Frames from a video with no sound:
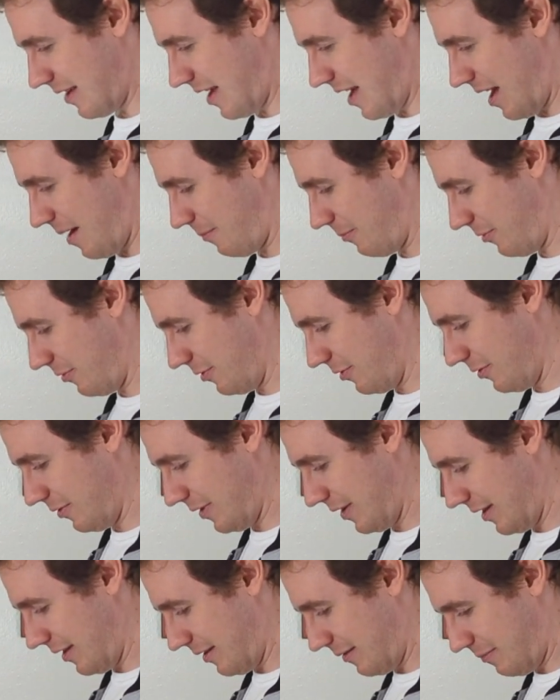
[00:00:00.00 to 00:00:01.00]

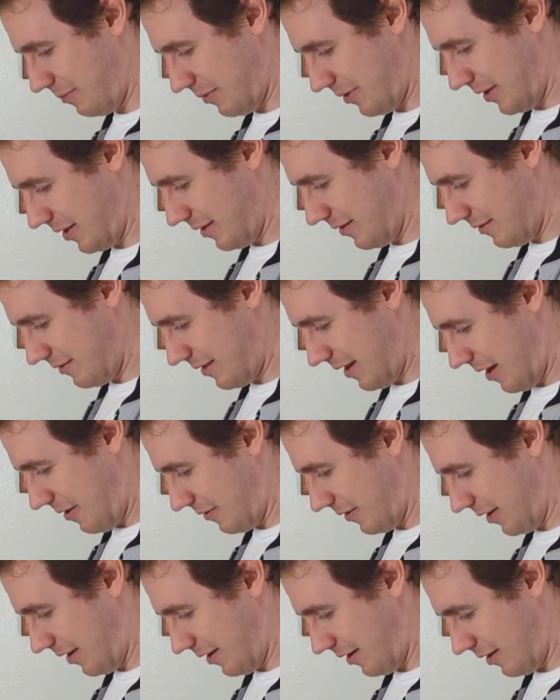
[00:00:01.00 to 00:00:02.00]
absolutely gonna put it
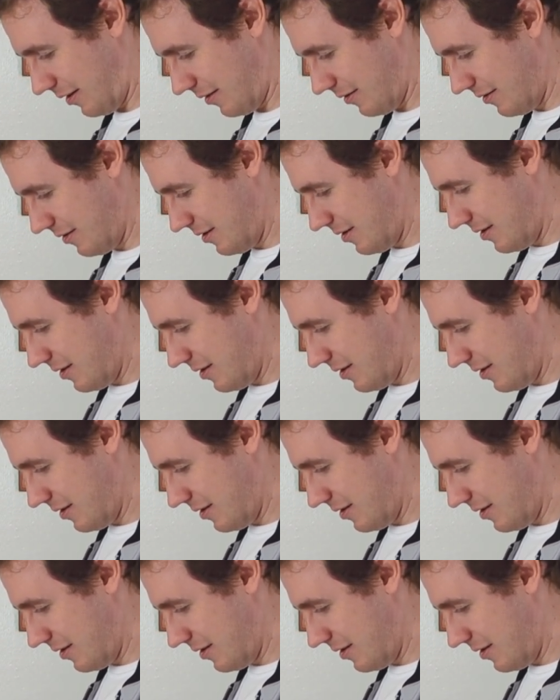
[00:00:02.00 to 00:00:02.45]
down here